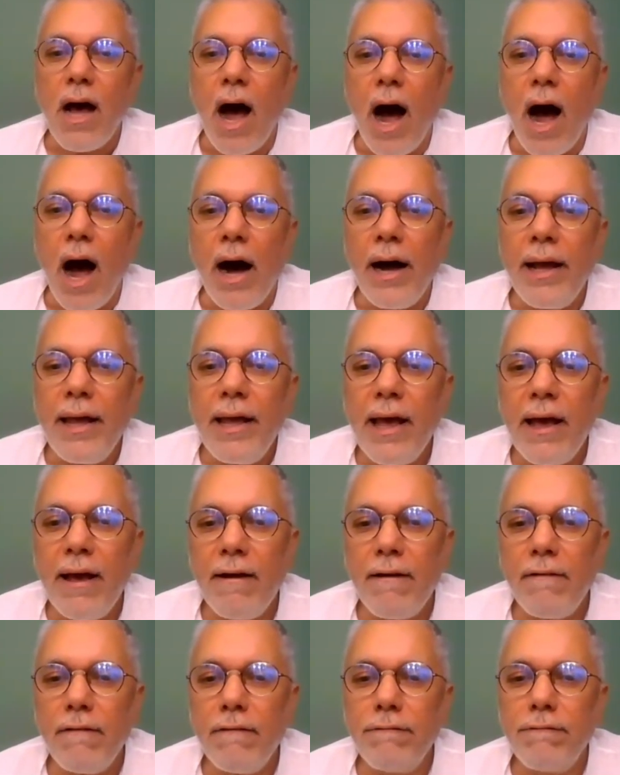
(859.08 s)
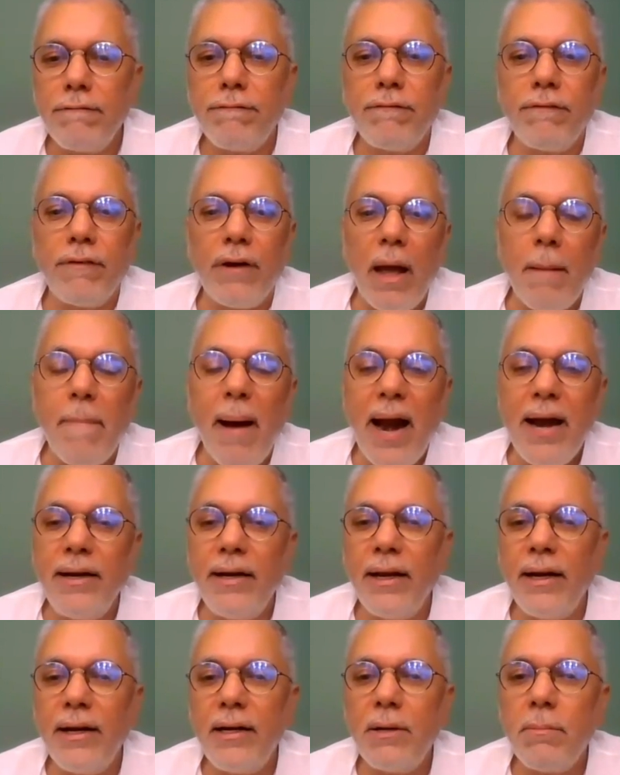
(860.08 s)
I have
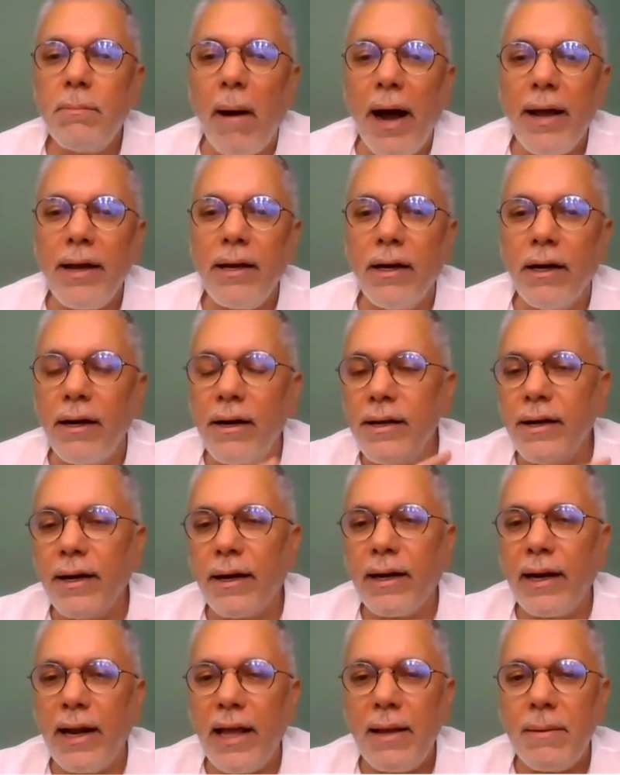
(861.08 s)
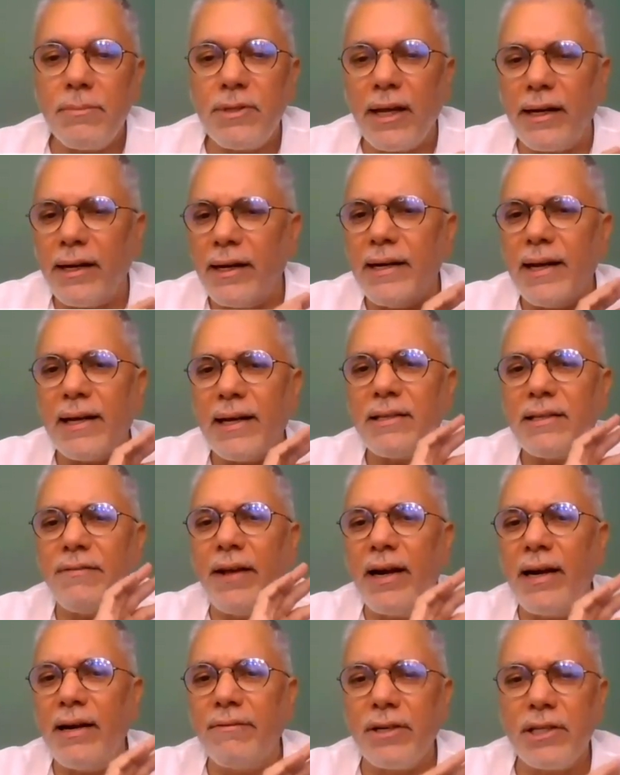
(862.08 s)
abandoned my earlier claims that India is a
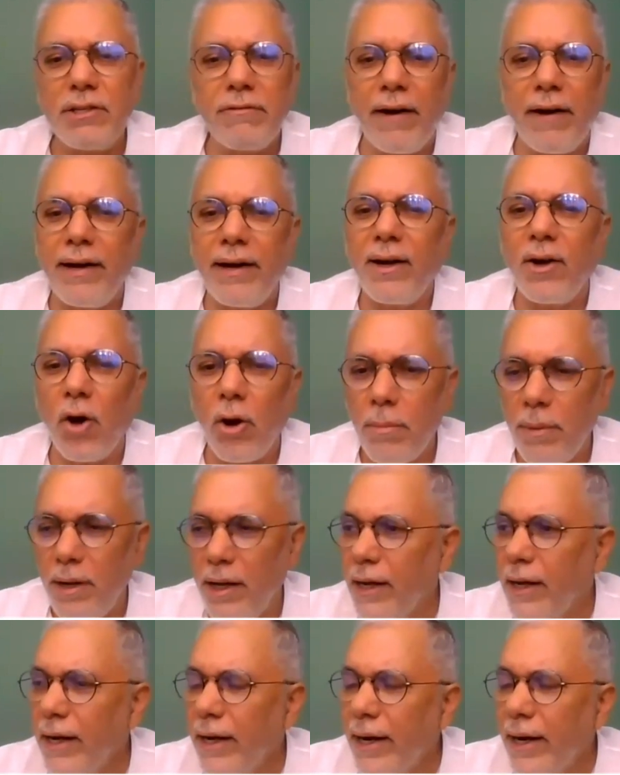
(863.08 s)
very diversified economy.